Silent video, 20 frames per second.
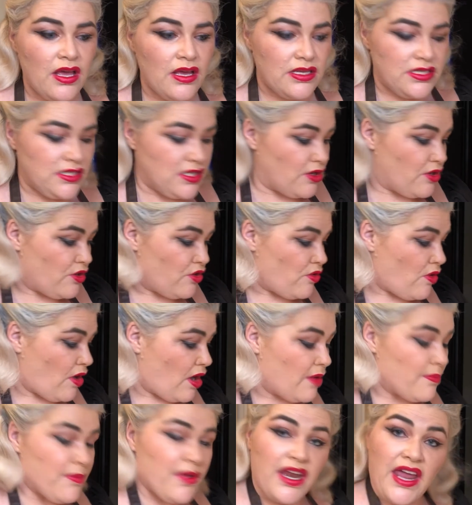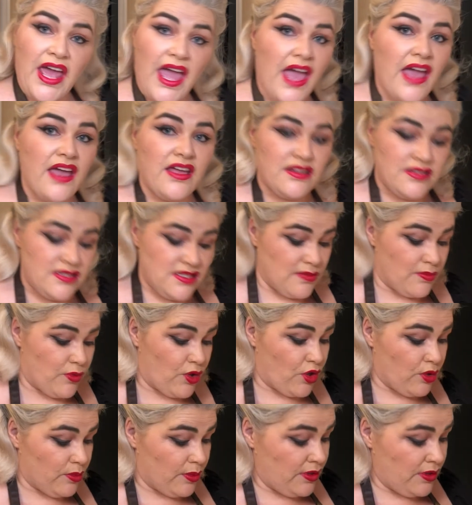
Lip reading: So I'm going to add some cumin,